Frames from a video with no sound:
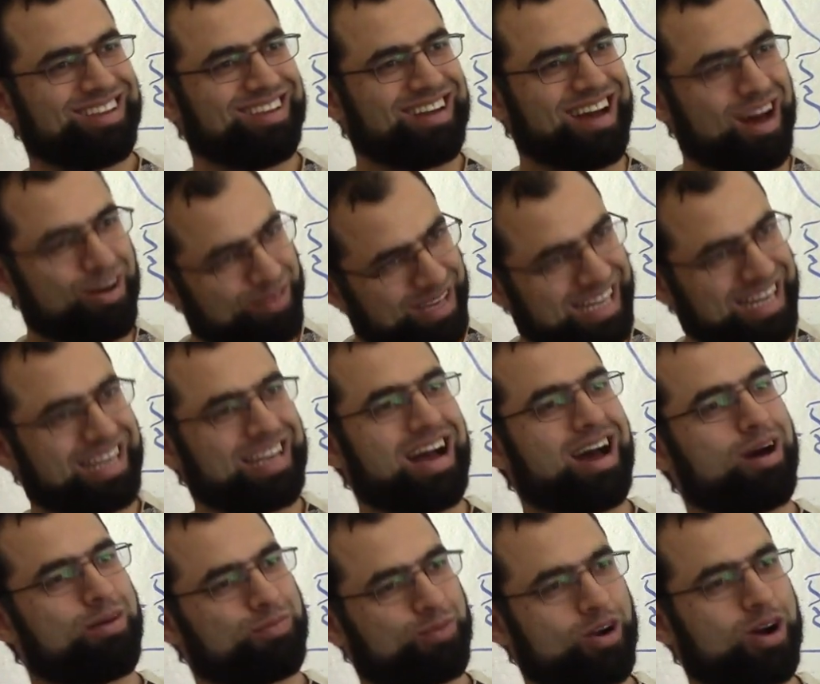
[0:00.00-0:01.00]
I'm gonna,
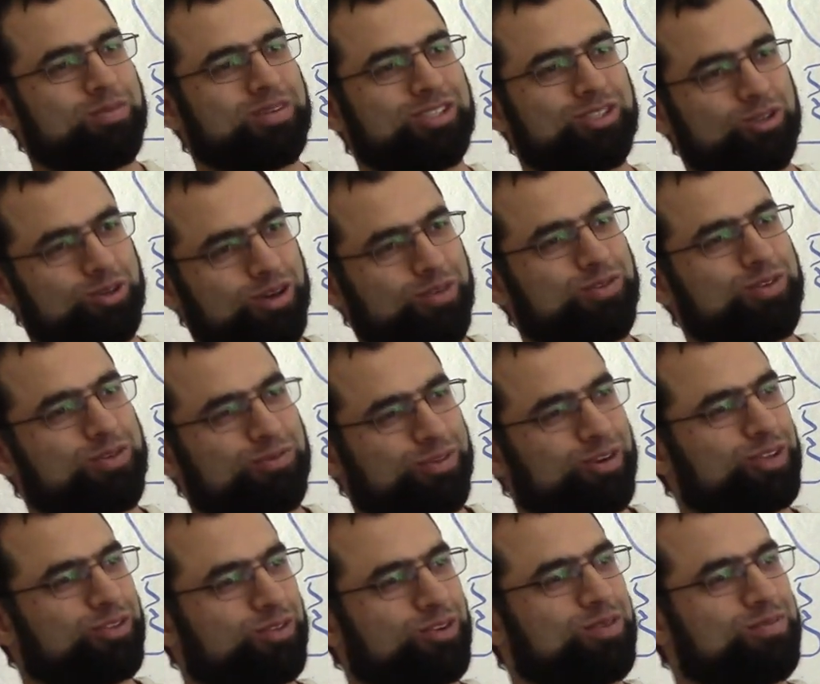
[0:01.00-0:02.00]
I promise you, if you
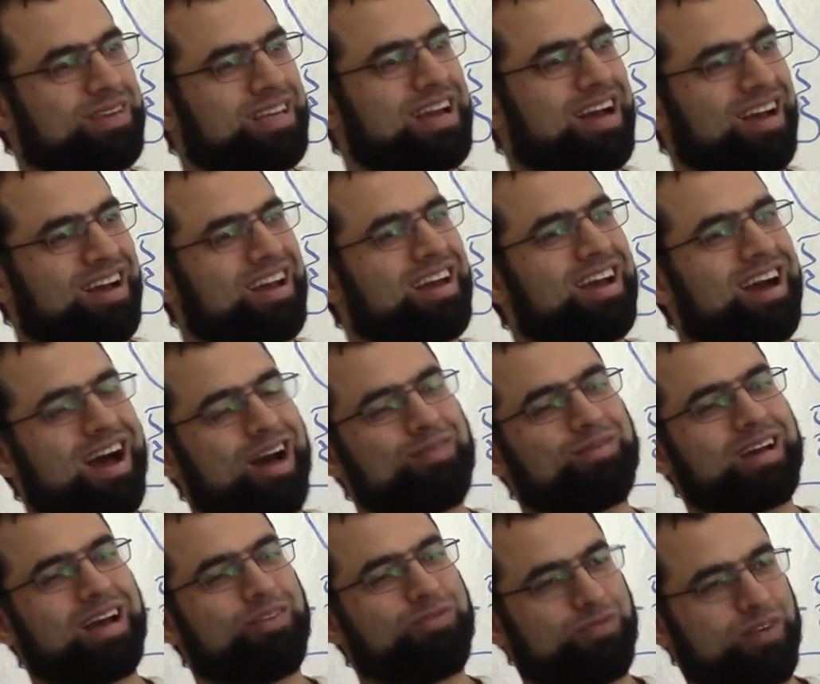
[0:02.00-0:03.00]
vote for me, um,
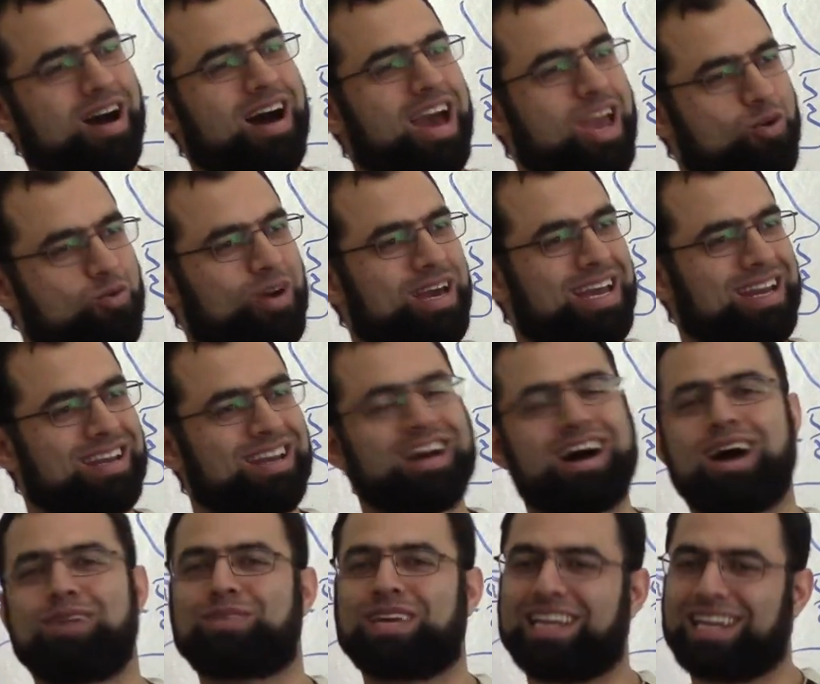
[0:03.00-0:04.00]
if I win,
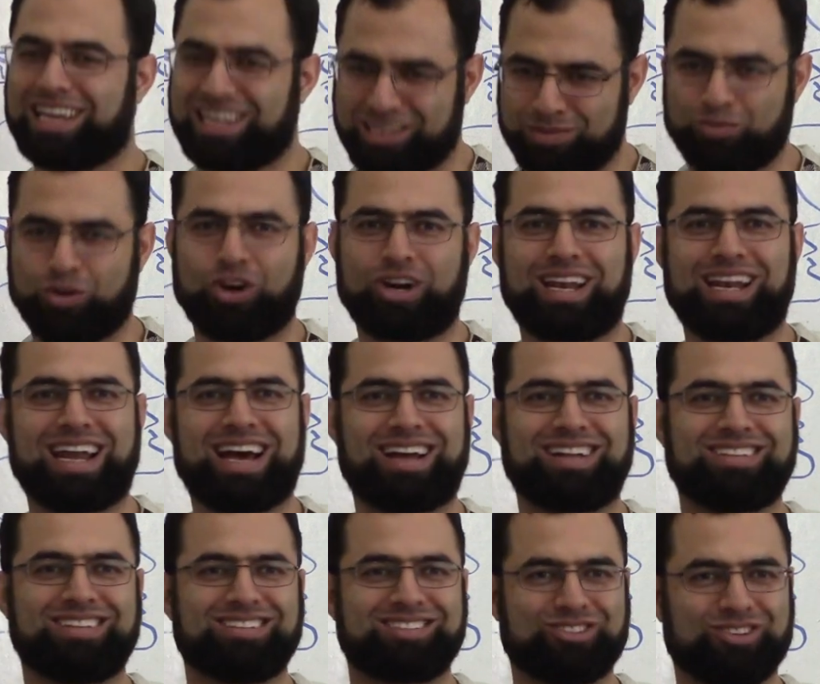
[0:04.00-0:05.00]
I'm gonna get more
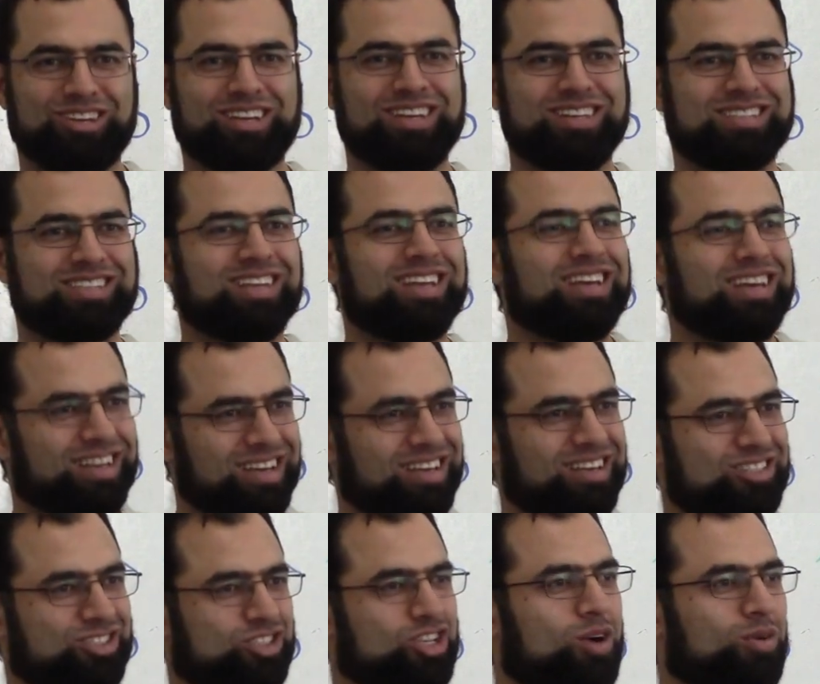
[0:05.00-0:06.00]
land. So he's,
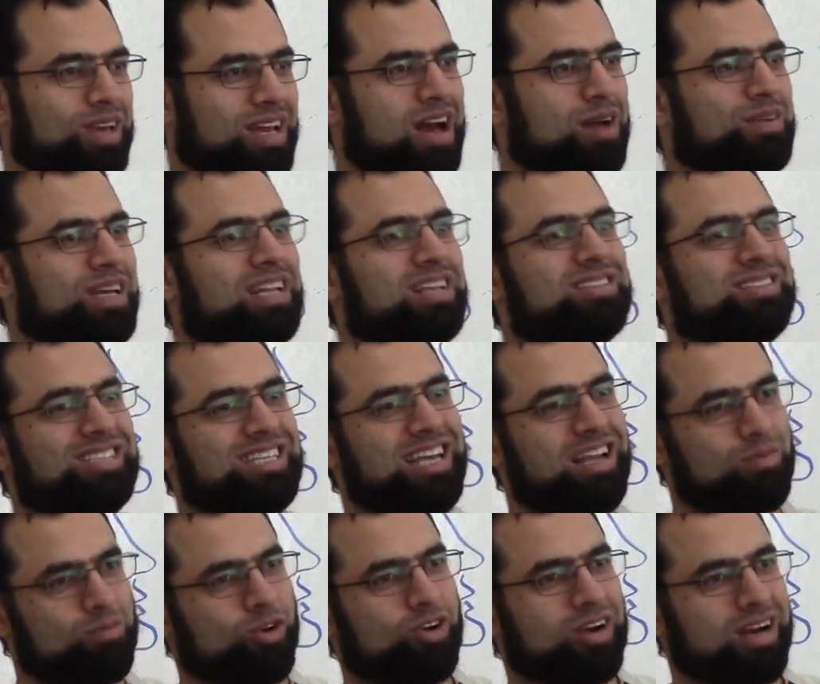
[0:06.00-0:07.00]
he's showing, I'm gonna
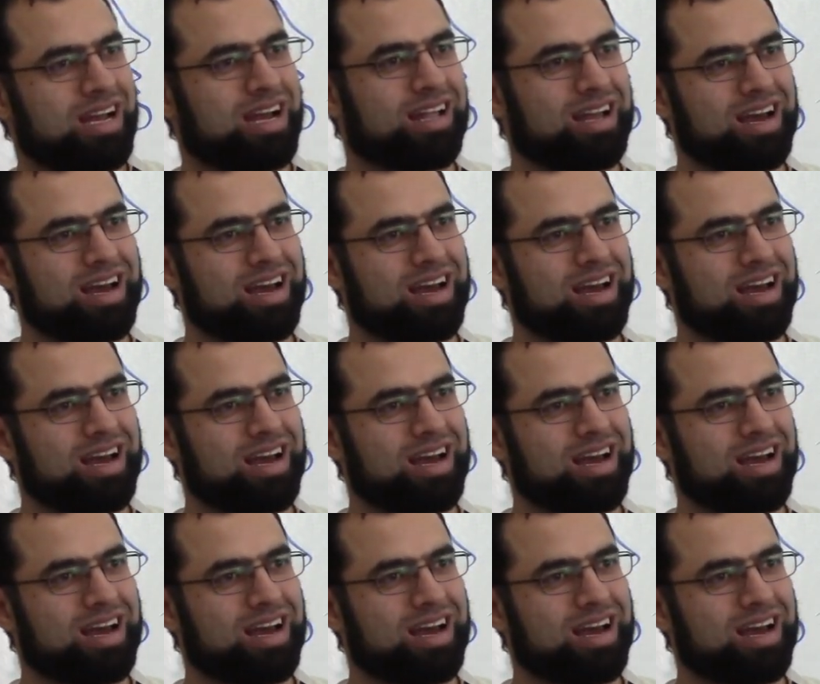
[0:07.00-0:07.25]
steal more land.